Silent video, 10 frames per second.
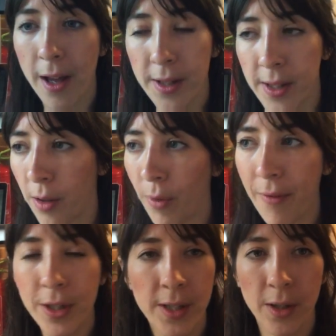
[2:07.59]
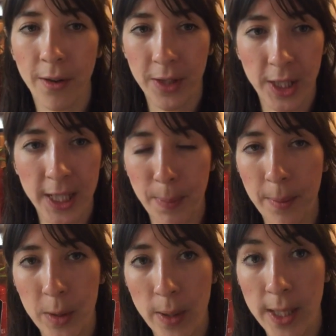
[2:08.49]
So the revenues are obviously
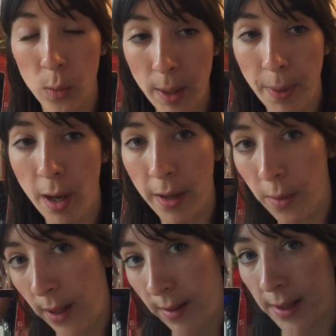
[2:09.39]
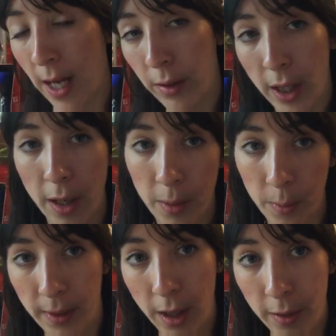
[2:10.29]
split between, so we partner with a telco
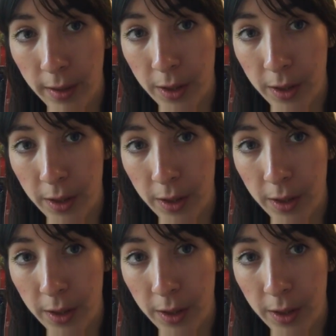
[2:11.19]
and with a local